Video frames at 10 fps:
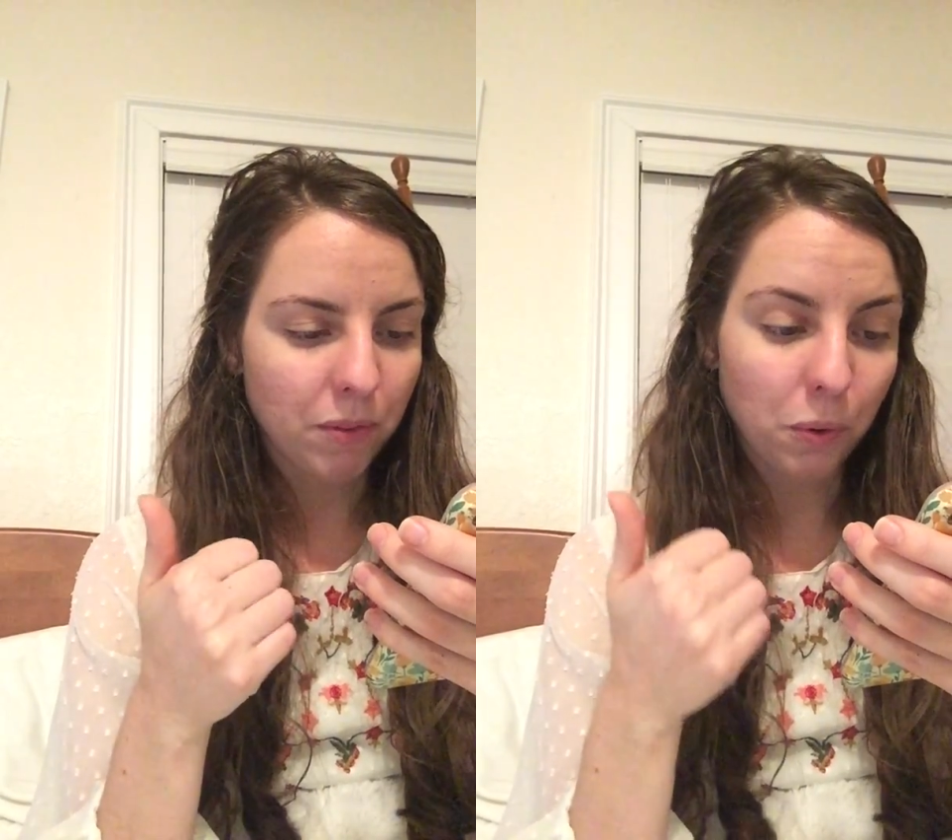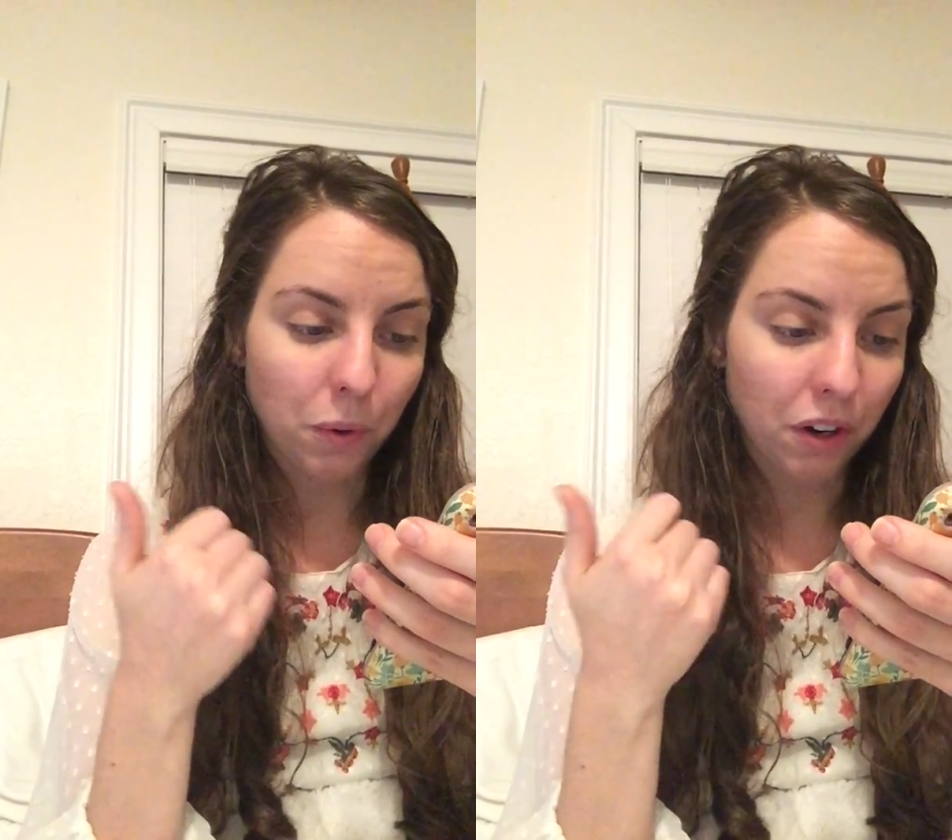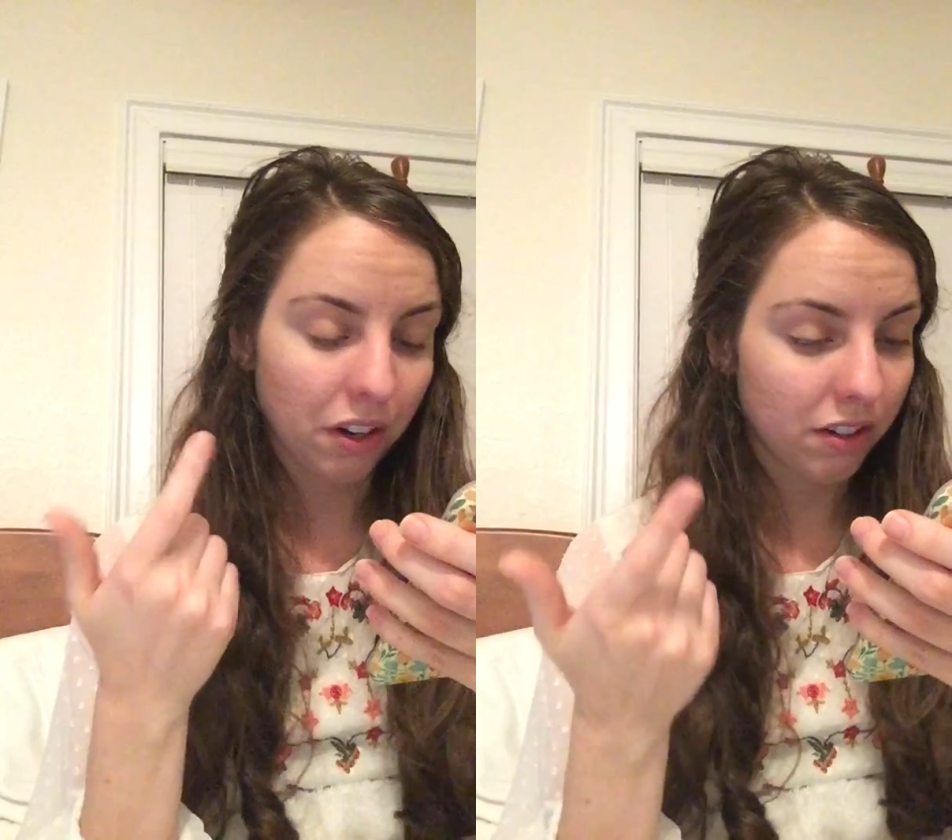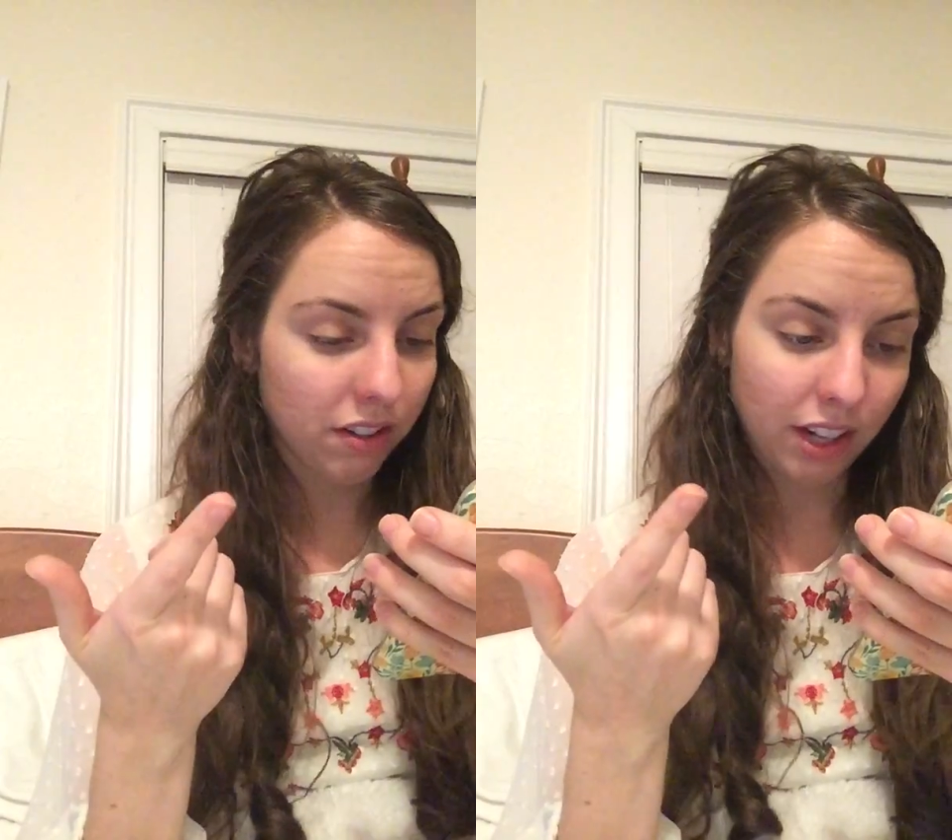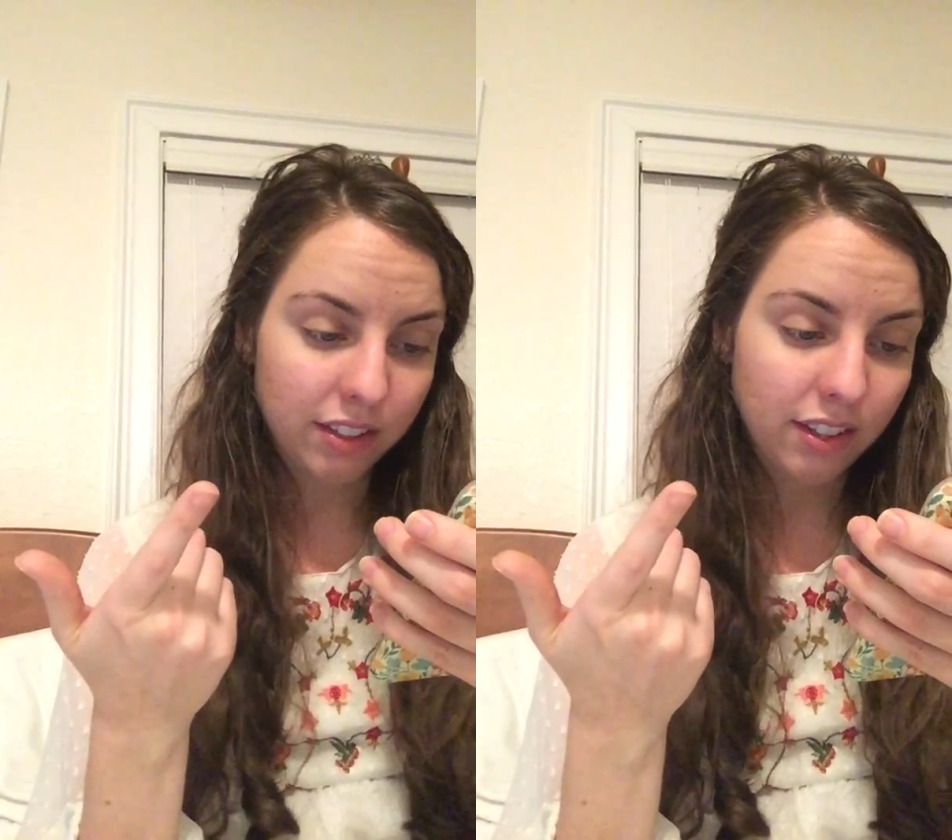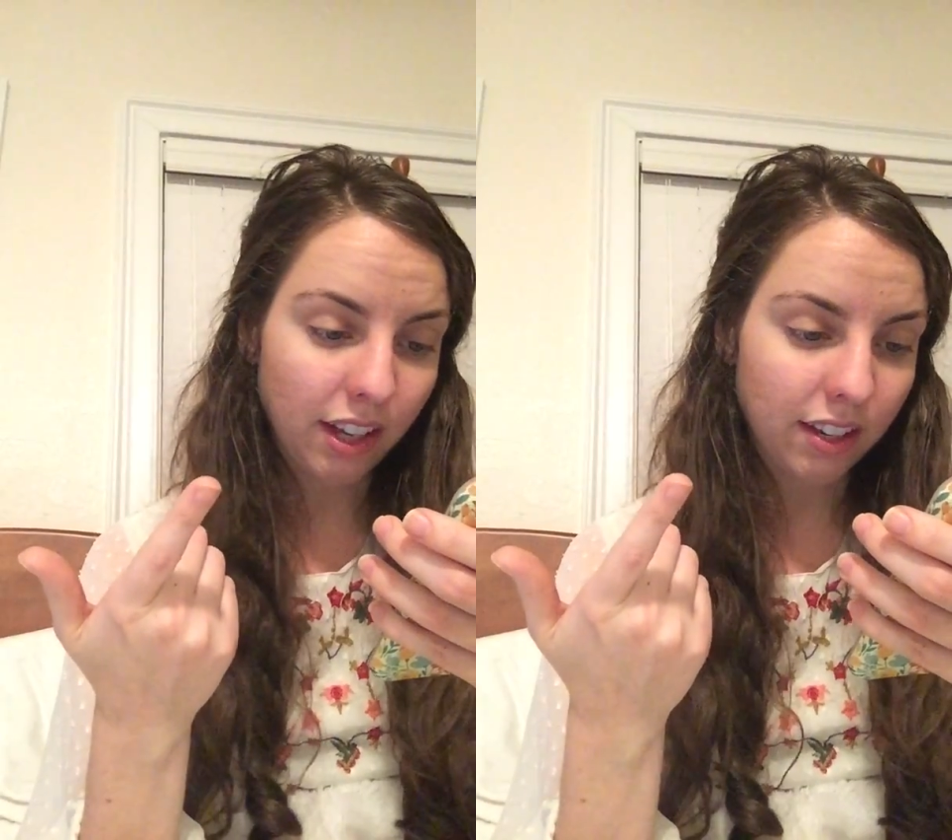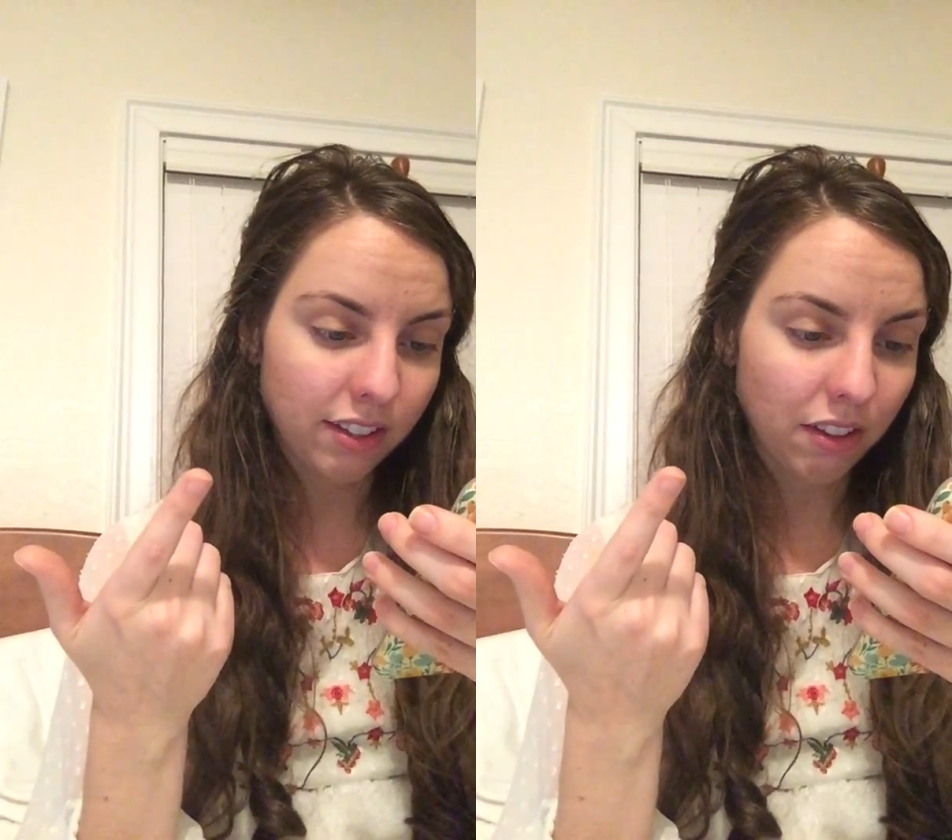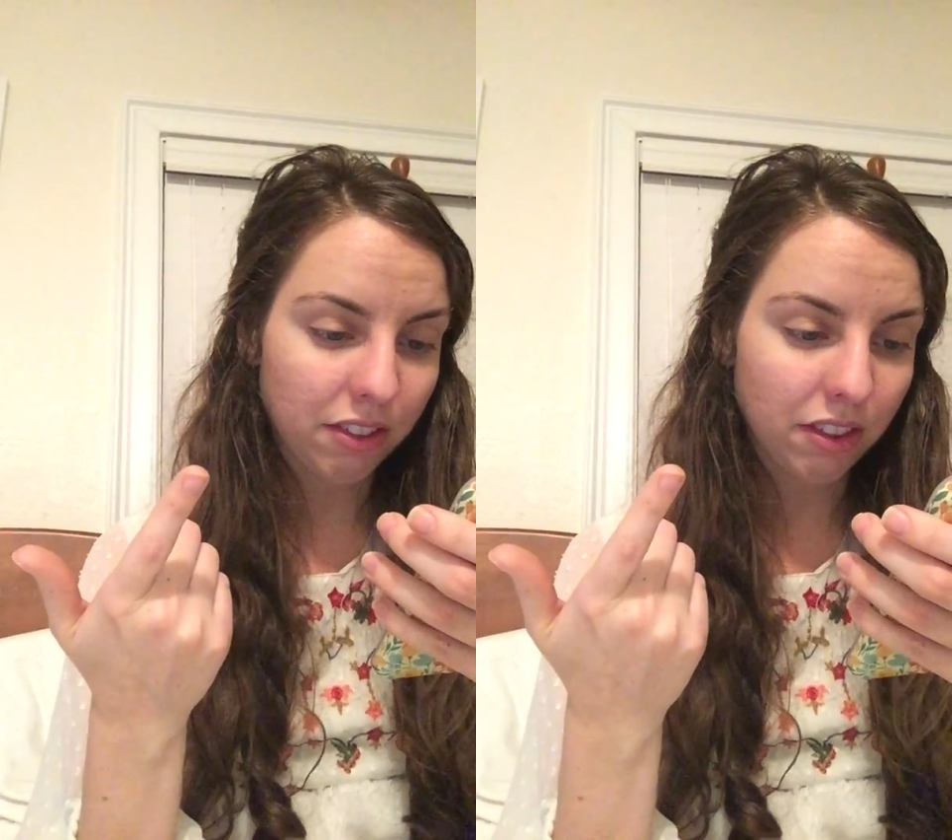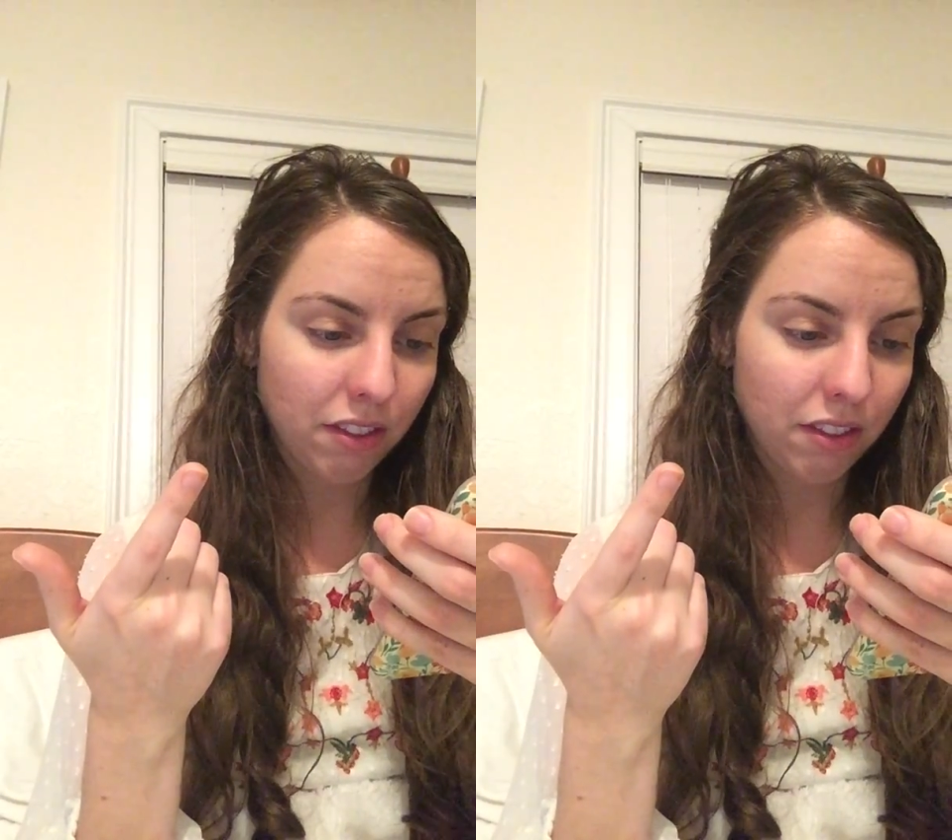Or line 6, so